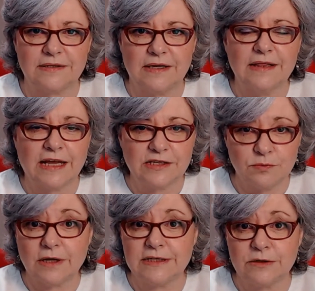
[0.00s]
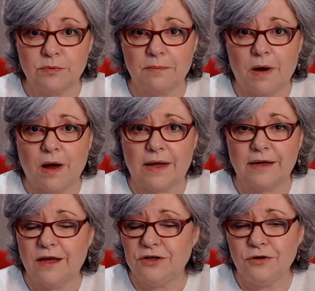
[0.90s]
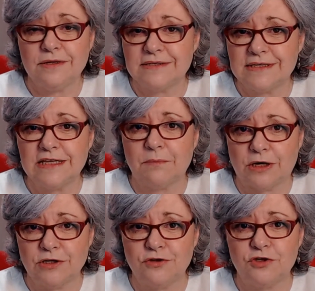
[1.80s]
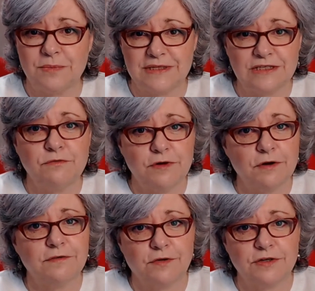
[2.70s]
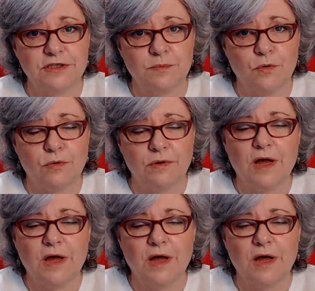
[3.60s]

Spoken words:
That's what I did with mine. You can see that my YouTube is still very, very small,